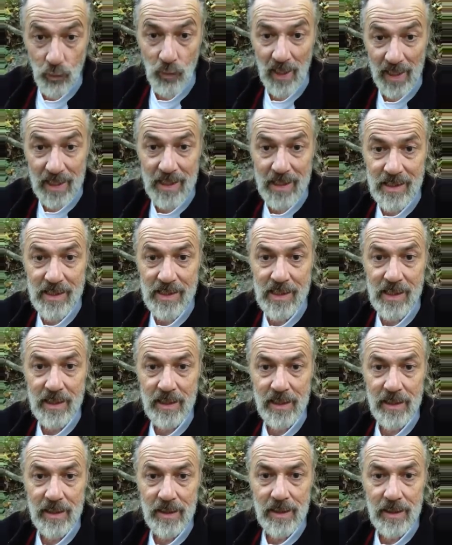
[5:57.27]
raised
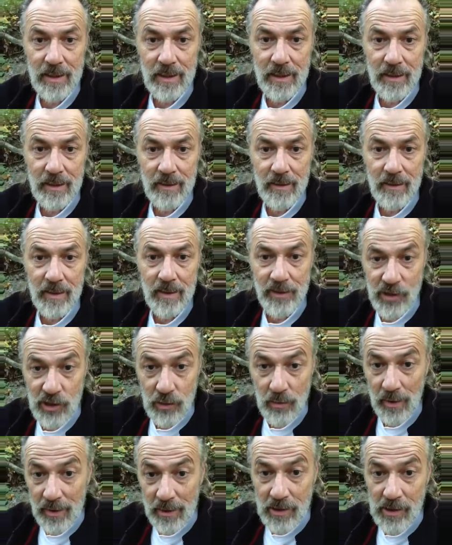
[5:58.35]
in the
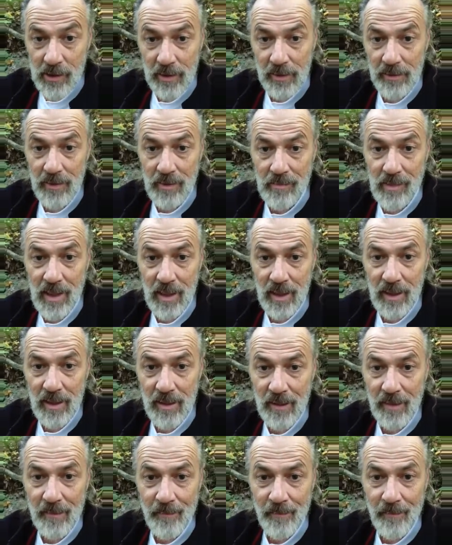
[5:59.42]
strictest cult in America.